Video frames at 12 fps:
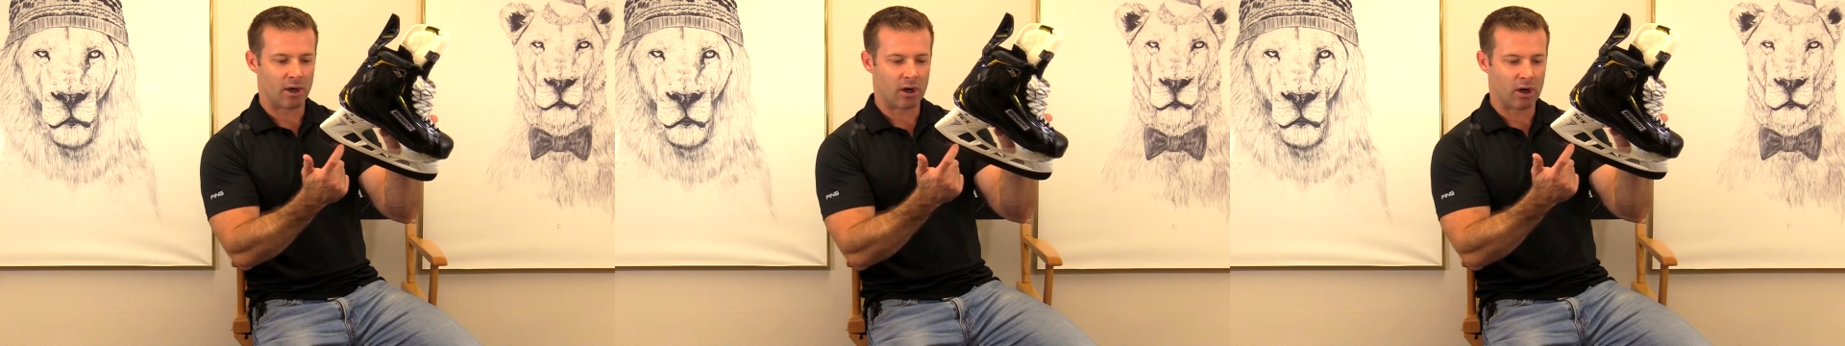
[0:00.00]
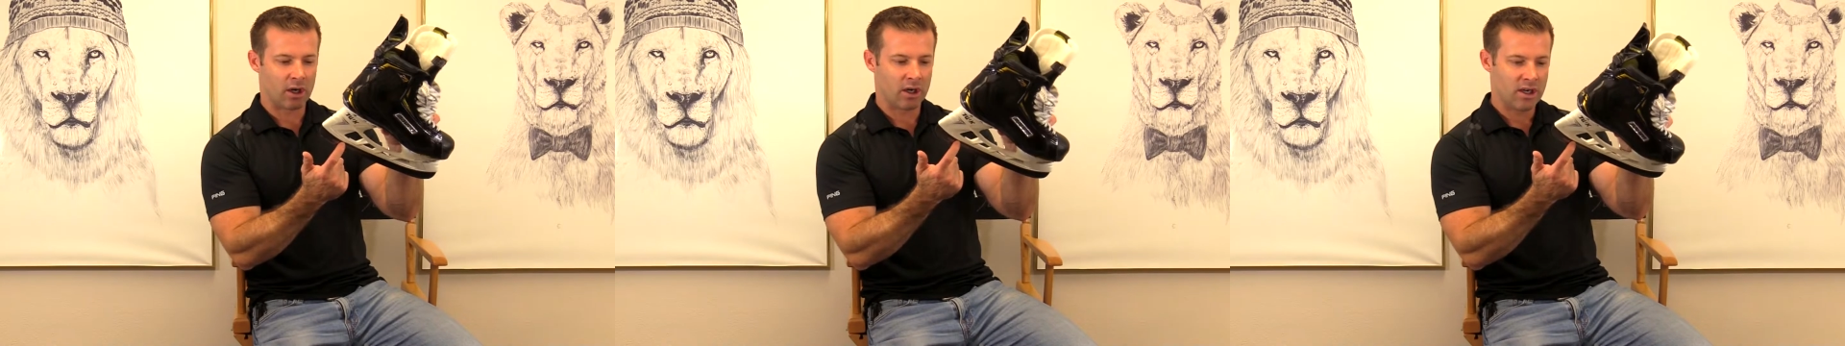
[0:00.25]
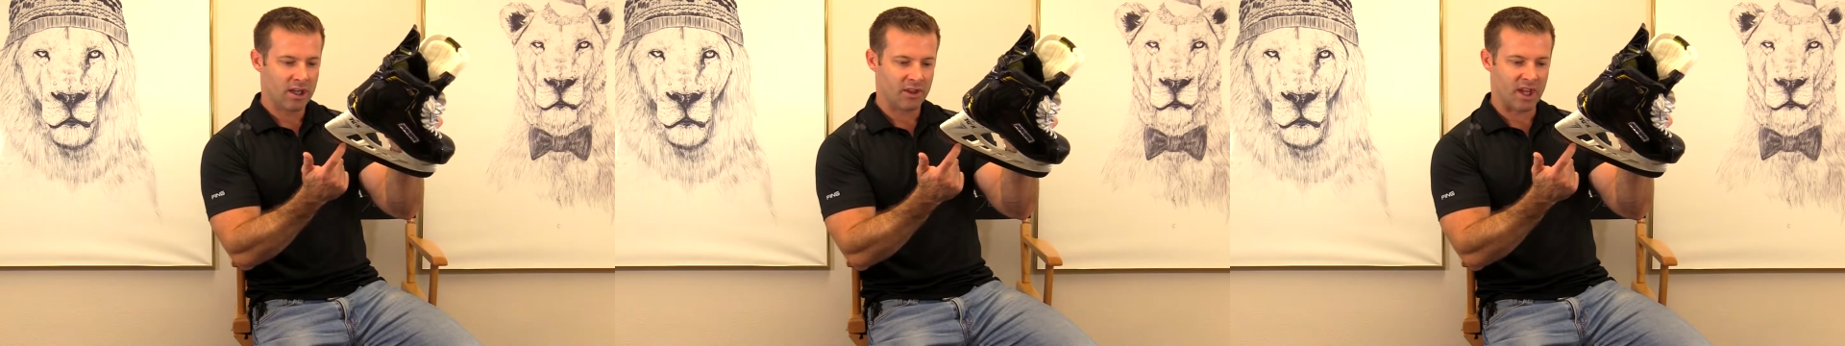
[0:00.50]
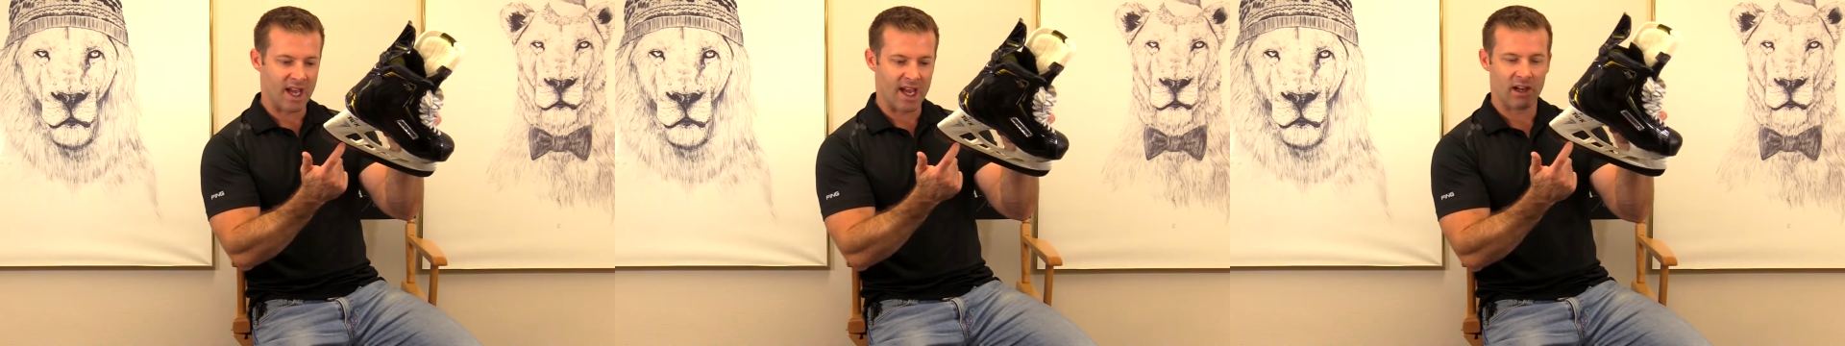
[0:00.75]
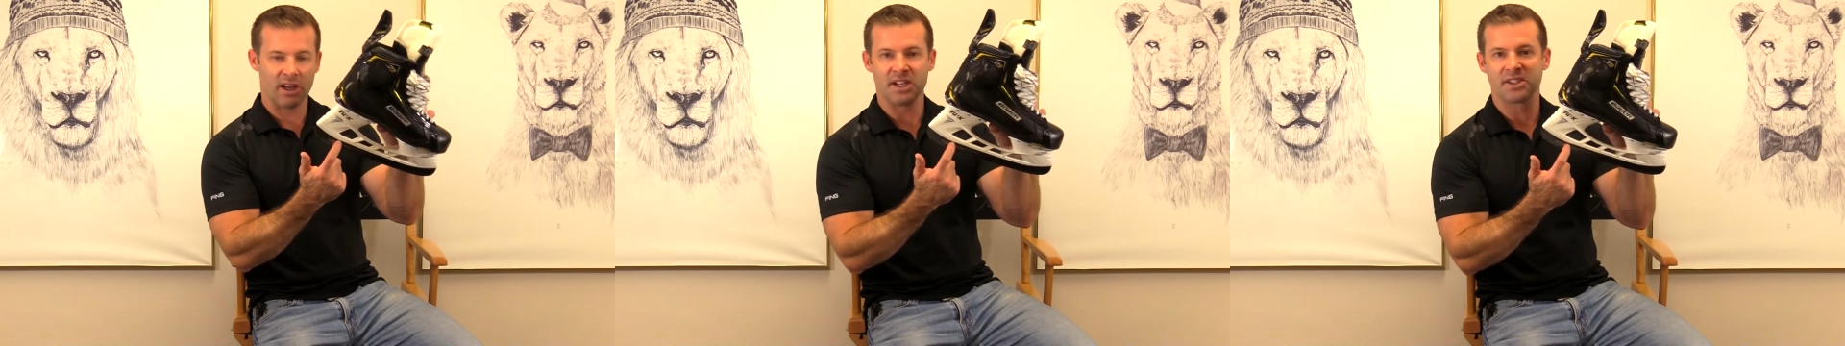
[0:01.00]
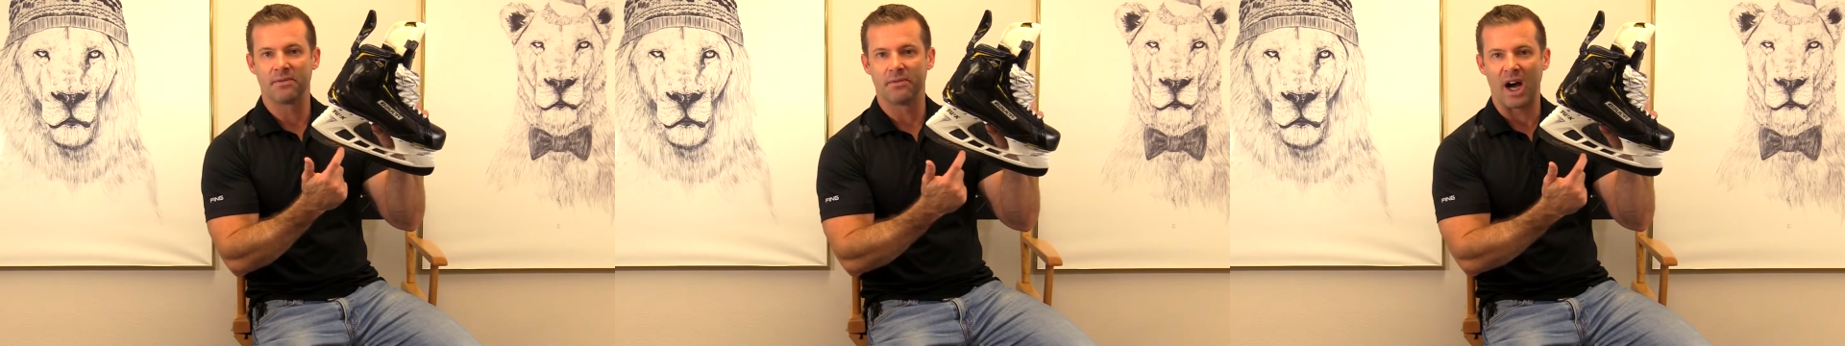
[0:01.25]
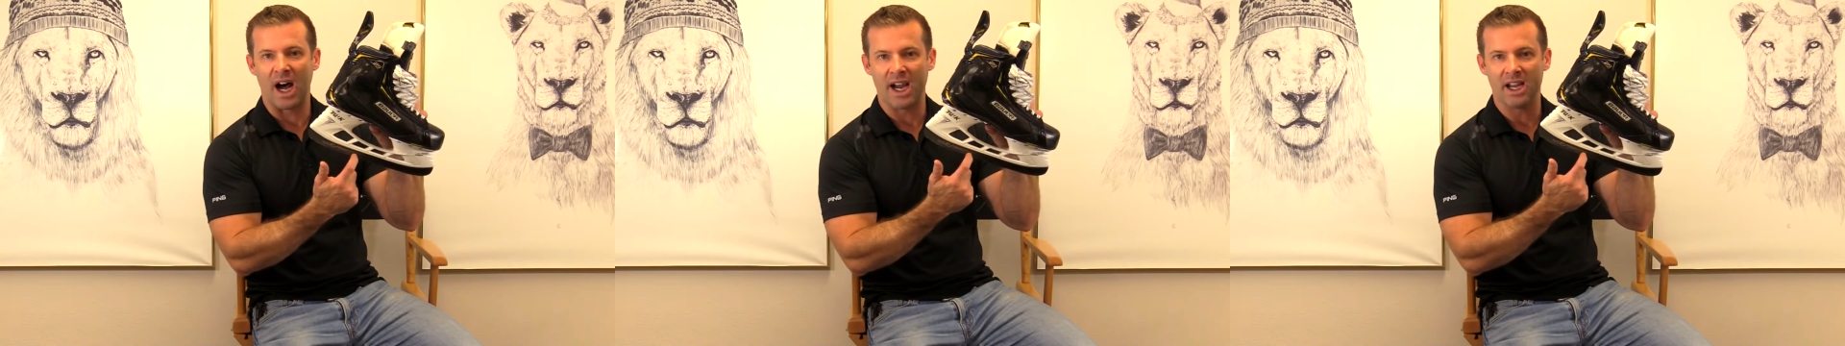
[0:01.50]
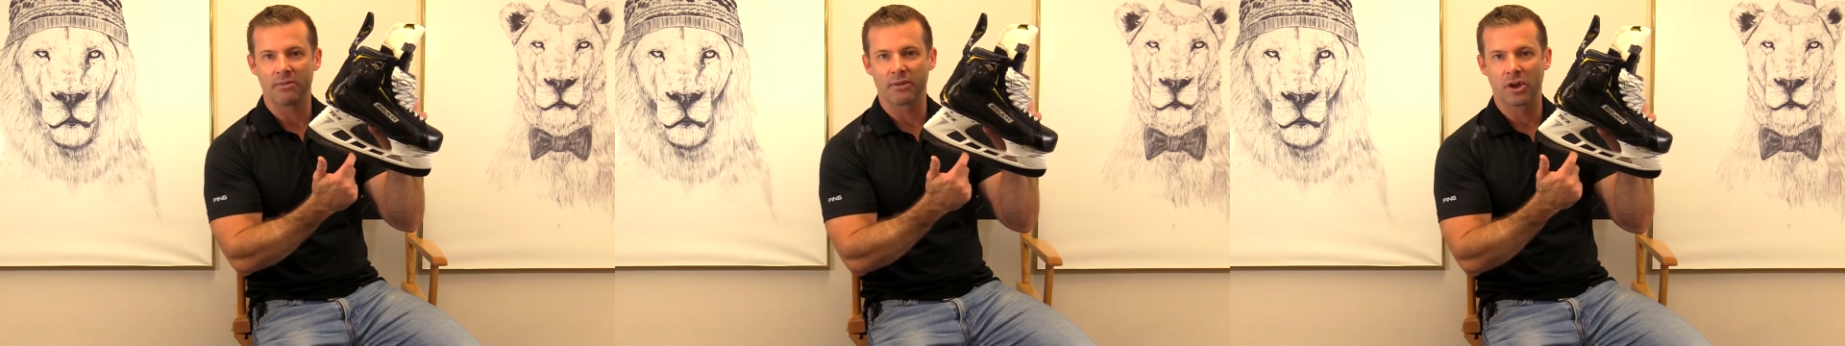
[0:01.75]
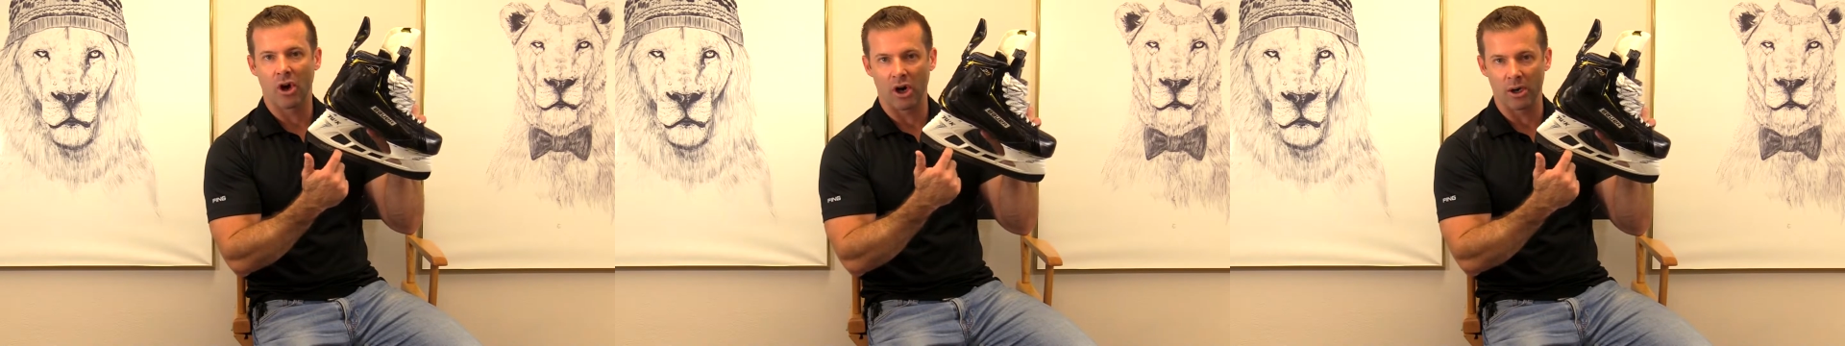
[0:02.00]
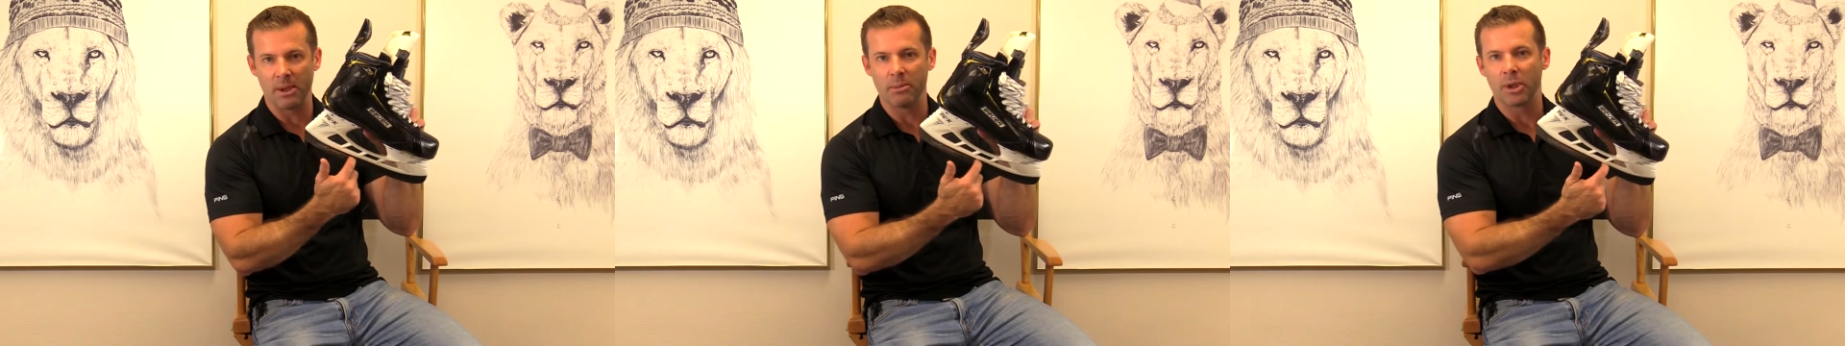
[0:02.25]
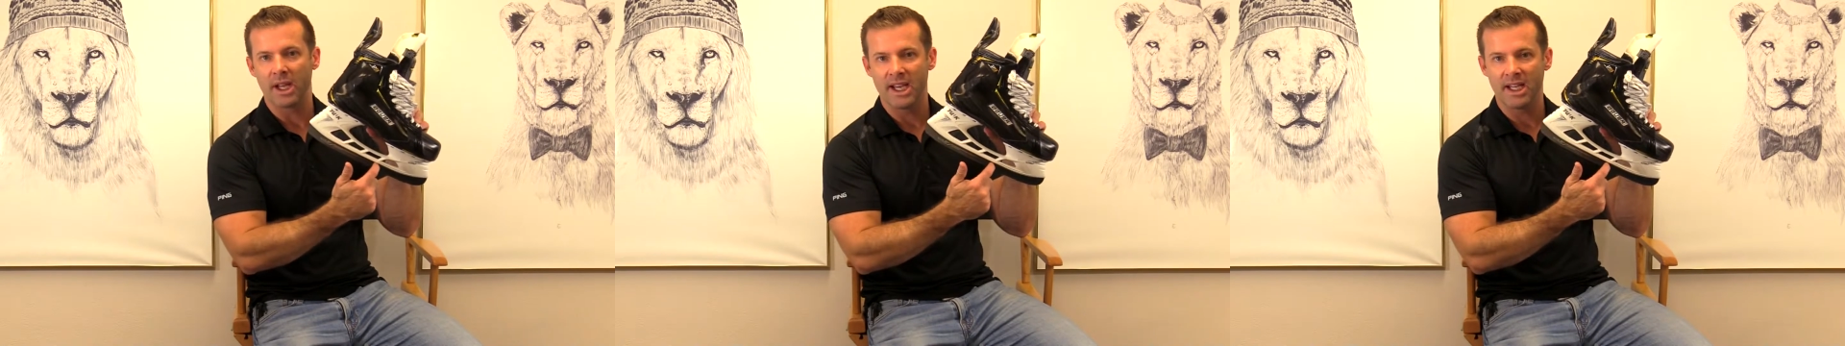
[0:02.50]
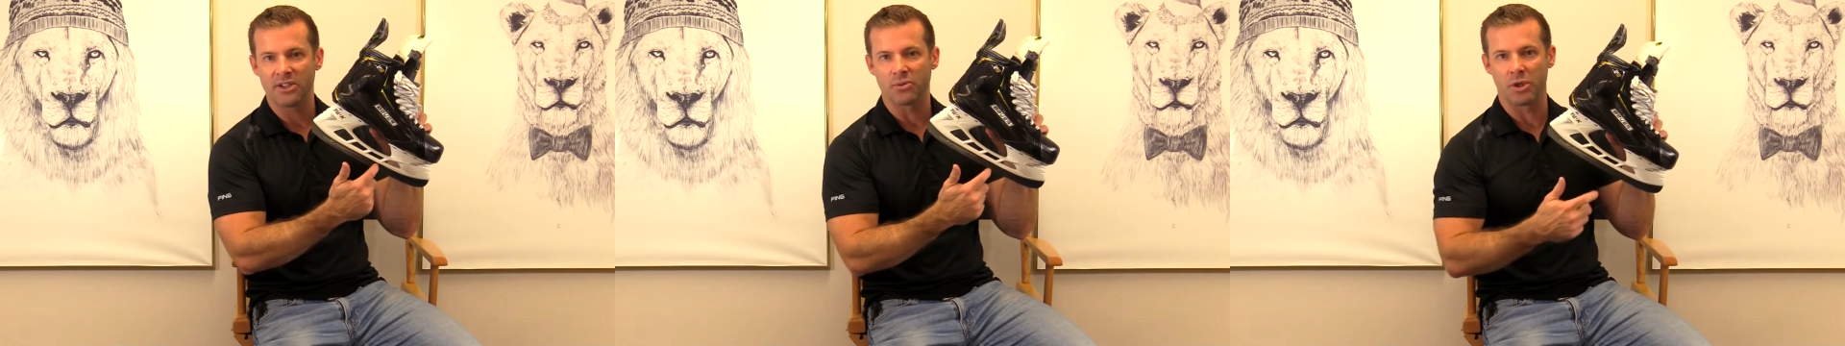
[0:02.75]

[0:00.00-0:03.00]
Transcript: are the LS5 carbon blades,